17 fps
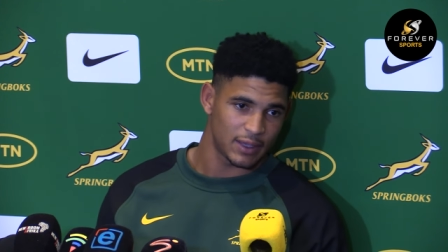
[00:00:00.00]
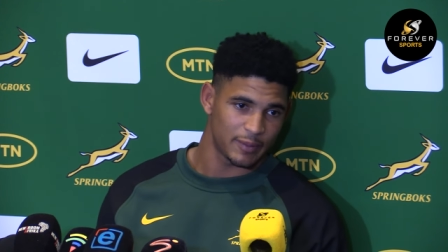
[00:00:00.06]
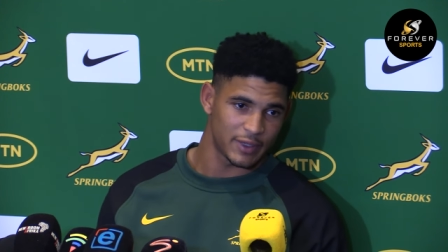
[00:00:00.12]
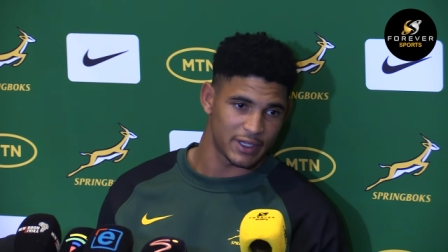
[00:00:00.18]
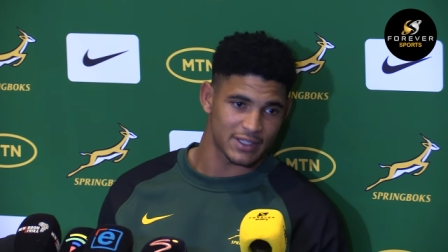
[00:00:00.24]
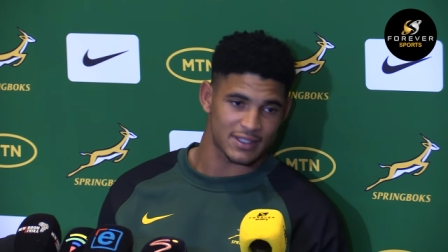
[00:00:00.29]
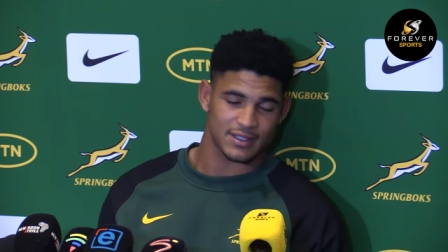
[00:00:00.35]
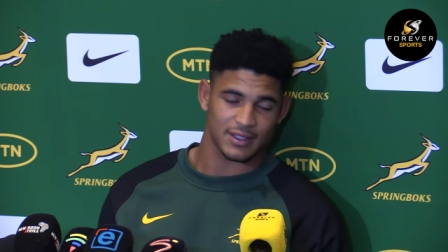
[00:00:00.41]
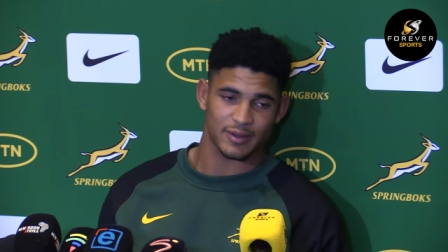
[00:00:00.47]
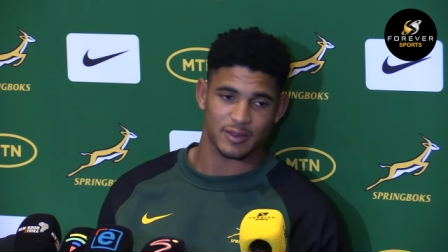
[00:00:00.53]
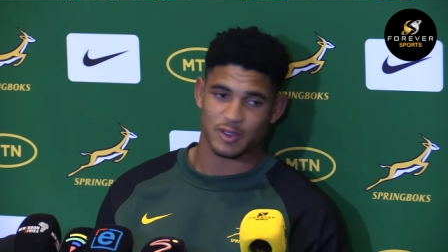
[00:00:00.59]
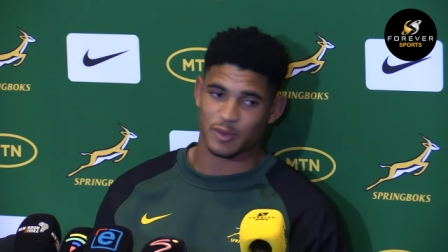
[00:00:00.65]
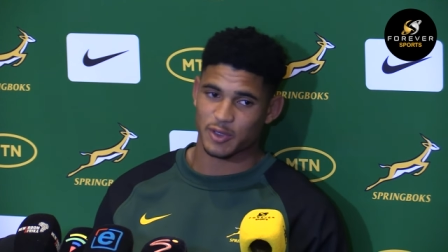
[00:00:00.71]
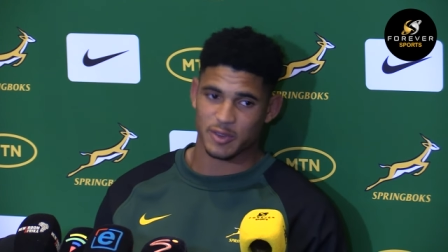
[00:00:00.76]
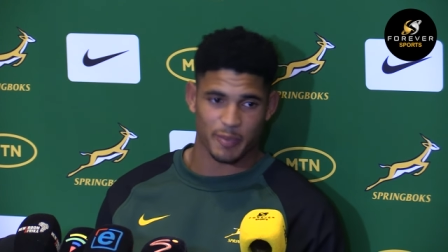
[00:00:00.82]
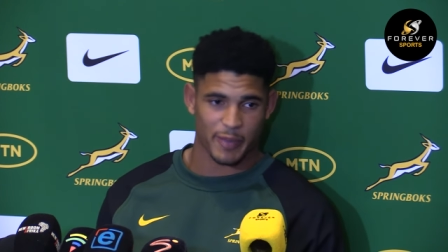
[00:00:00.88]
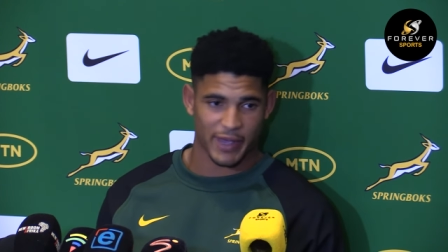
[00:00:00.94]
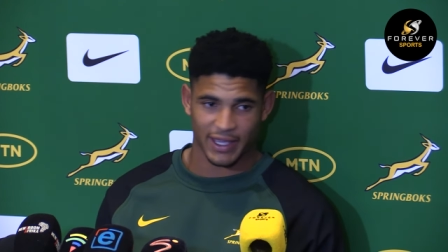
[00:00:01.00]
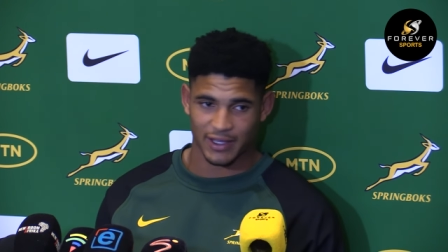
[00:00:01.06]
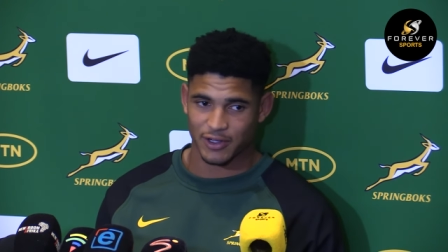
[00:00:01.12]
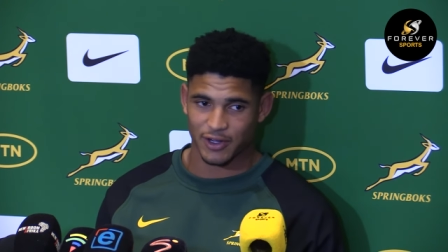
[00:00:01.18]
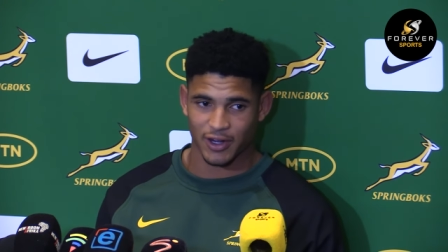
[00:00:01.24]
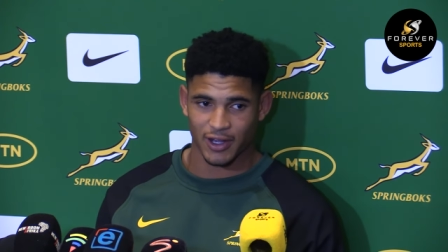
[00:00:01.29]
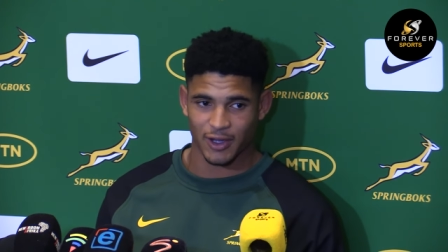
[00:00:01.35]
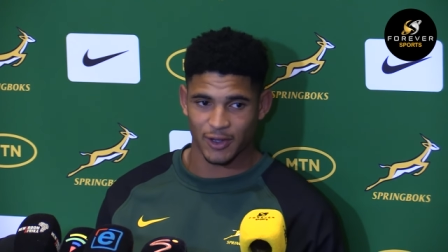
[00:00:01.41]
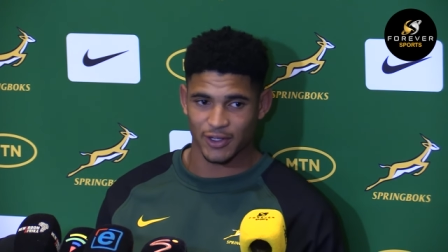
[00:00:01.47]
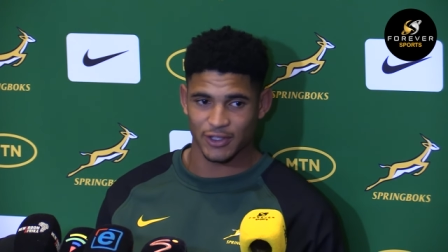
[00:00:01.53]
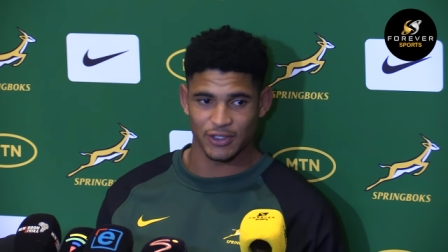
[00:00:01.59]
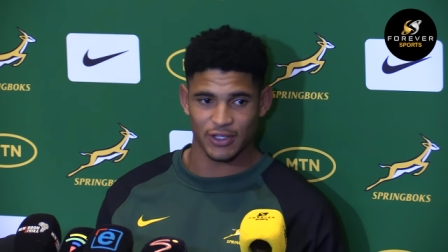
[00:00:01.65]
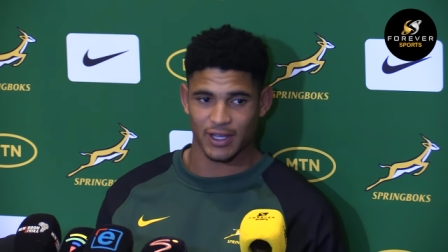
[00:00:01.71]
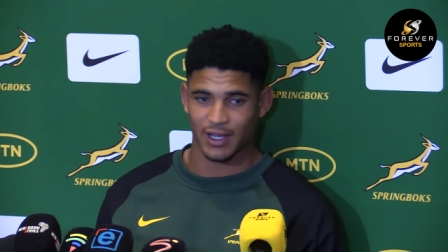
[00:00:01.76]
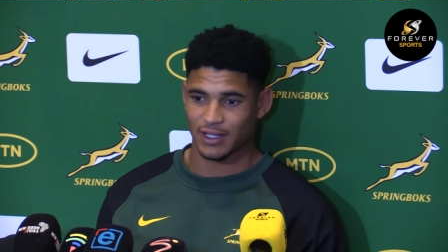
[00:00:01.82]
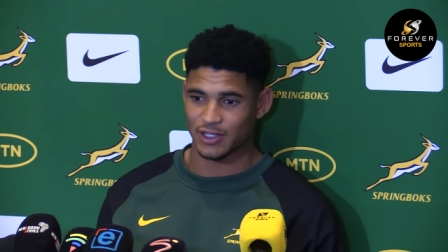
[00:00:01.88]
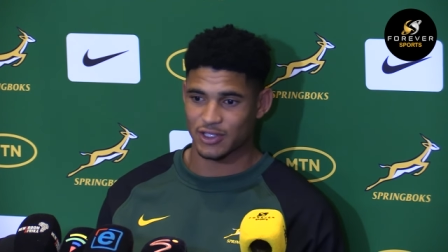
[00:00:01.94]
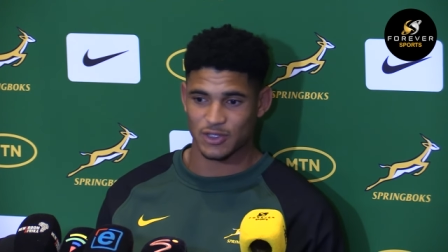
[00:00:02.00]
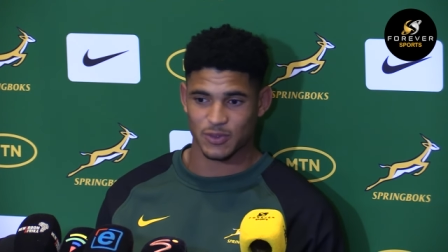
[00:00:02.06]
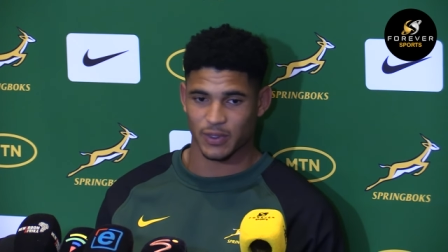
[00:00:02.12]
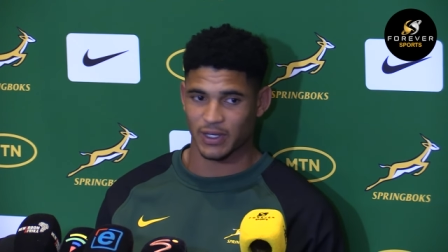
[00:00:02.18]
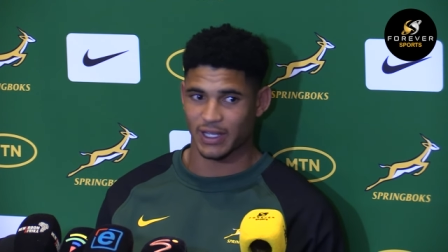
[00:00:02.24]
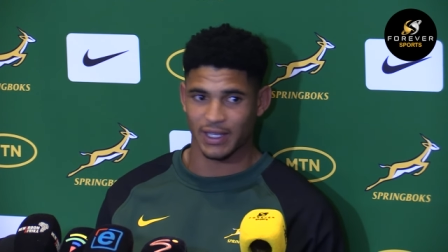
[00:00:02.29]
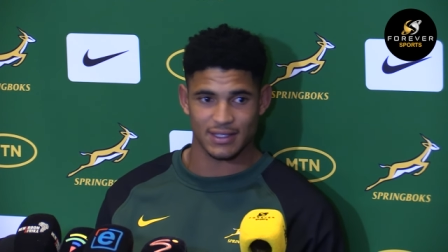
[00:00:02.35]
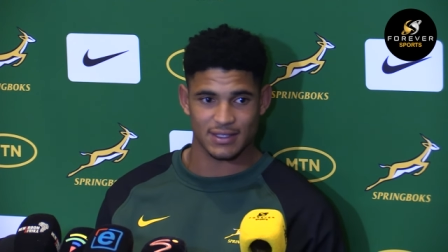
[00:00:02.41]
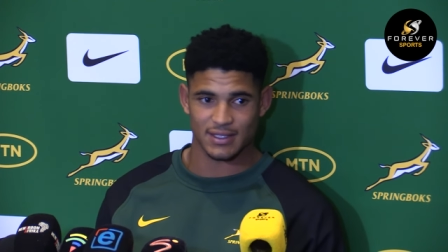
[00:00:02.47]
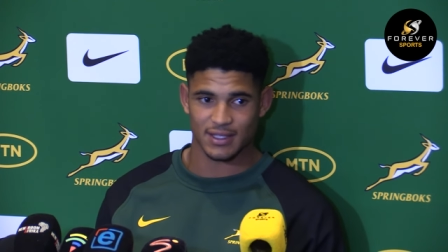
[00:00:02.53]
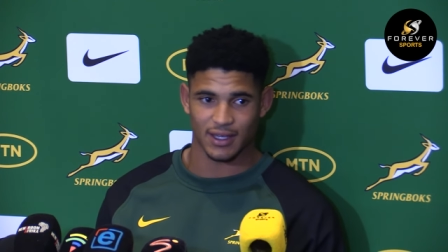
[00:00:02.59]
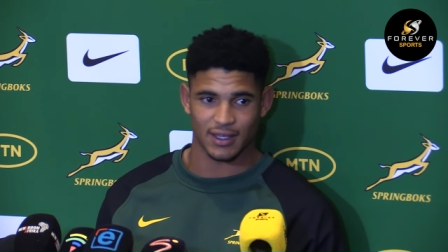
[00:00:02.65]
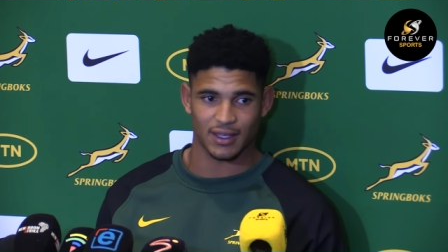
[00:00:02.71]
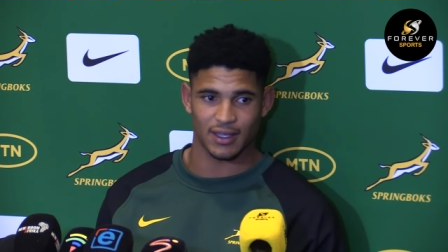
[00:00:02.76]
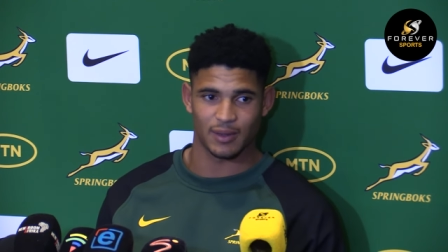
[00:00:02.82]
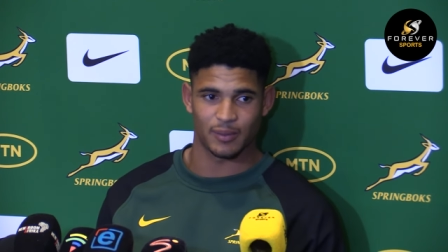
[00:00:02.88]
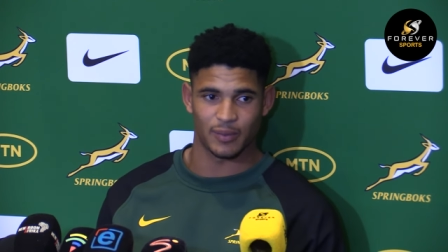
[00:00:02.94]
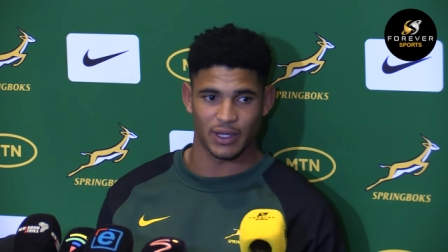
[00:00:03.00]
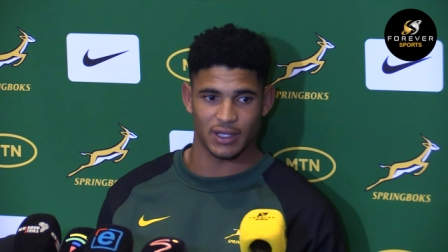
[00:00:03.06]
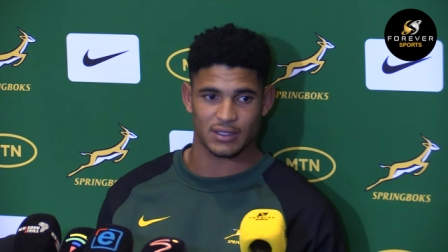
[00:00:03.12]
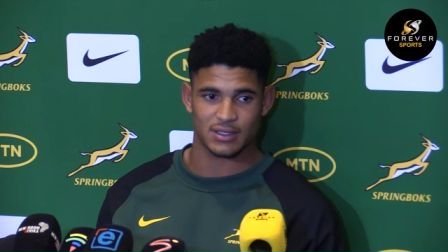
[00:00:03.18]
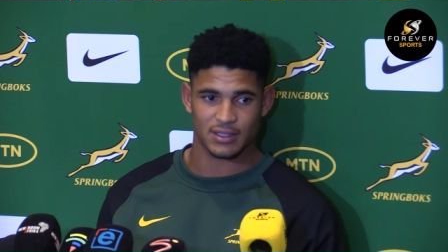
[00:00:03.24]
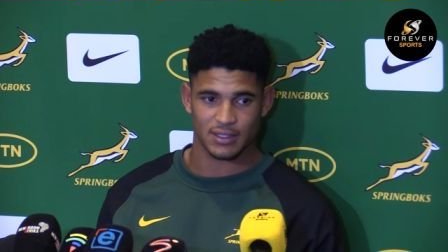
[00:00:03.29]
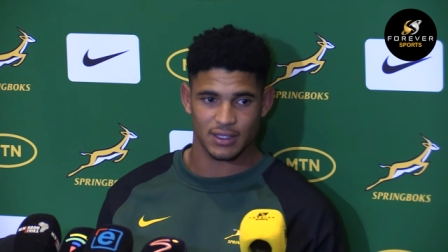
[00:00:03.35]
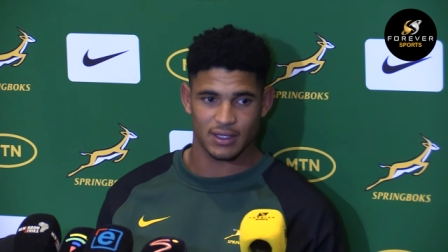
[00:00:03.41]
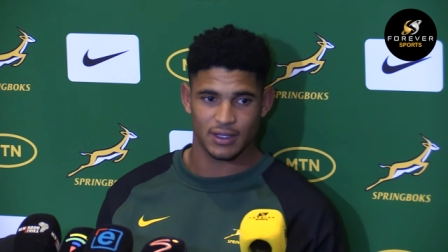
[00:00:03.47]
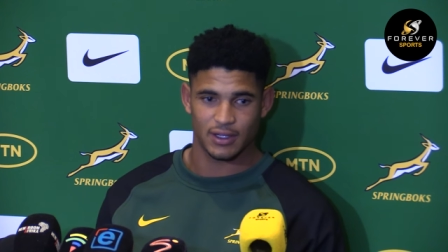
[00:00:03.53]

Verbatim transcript: It's a packed crowd and you kind of just want to get stuck in, but